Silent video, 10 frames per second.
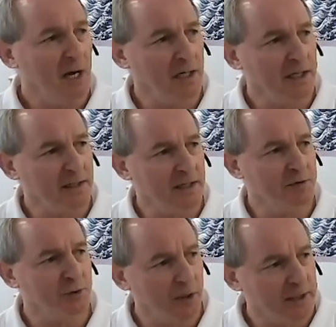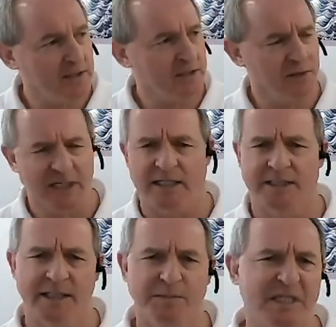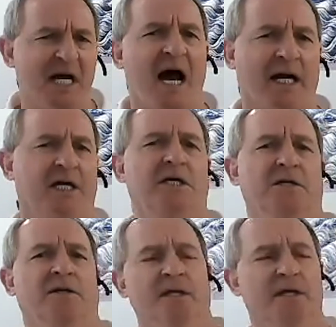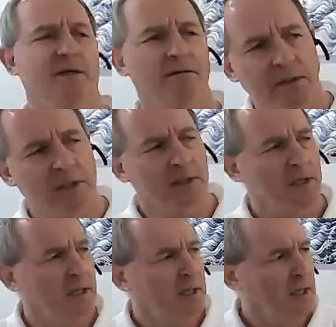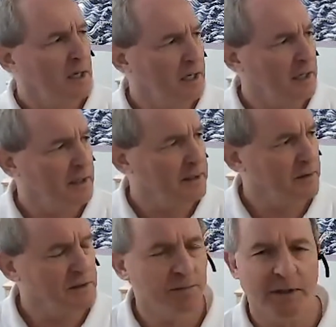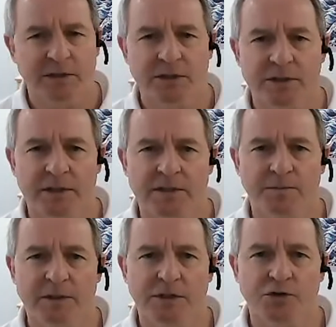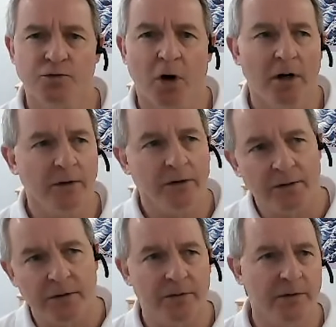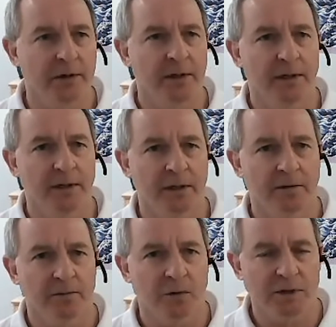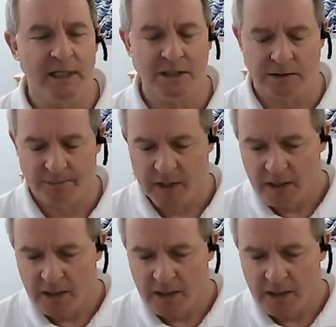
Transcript: Unlike the hip joint, it, you know, it's got a deep socket, and uh, you know, it's much, it's much stronger in rotation.